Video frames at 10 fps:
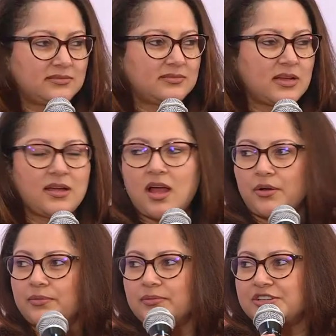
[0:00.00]

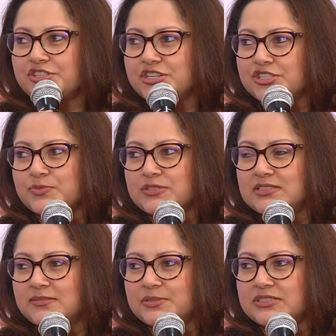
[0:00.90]
how education
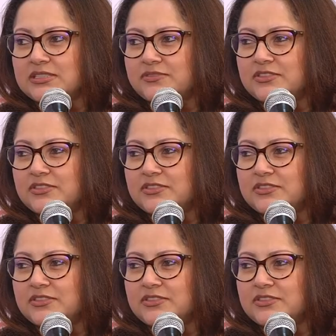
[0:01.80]
was perceived.